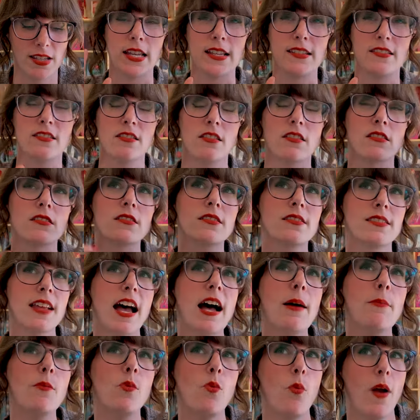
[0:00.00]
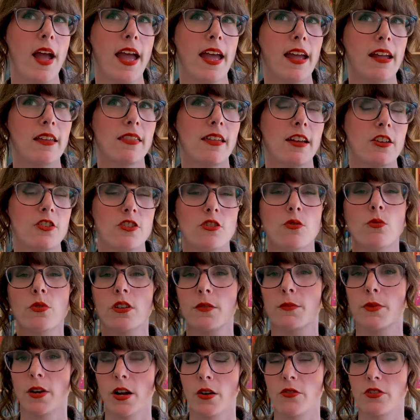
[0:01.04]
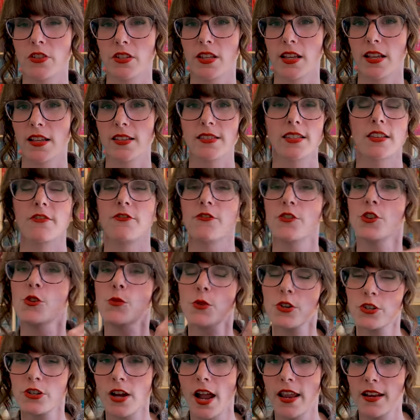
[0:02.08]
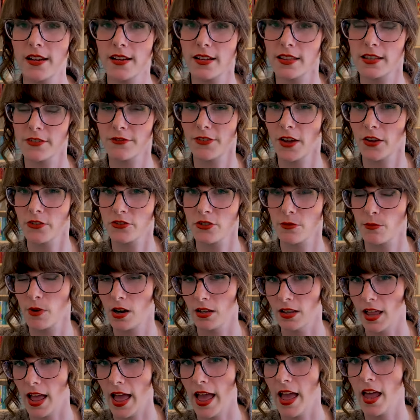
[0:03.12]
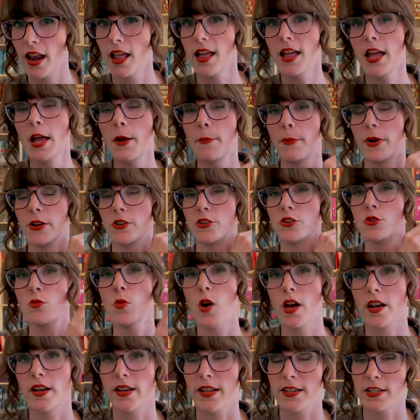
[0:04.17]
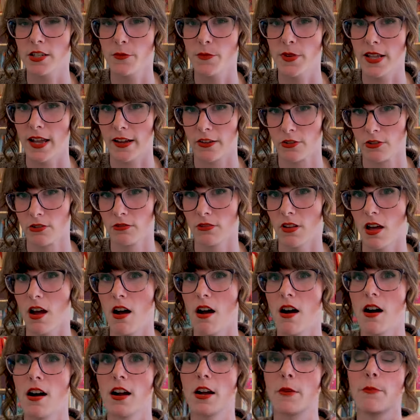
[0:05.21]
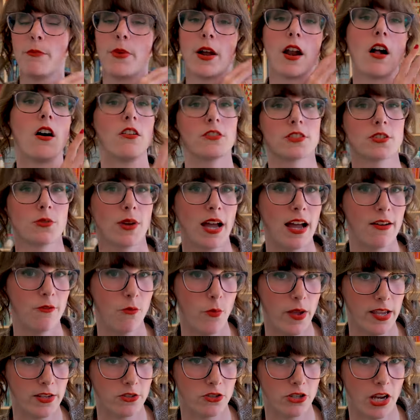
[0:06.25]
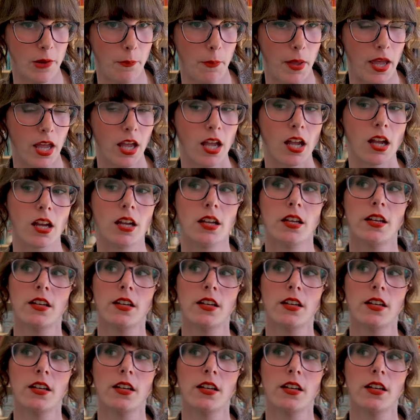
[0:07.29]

Is there some way that you would approach this if you were trying to knit the Fausta bralette, but you wanted it to be extra long, but also have waist shaping?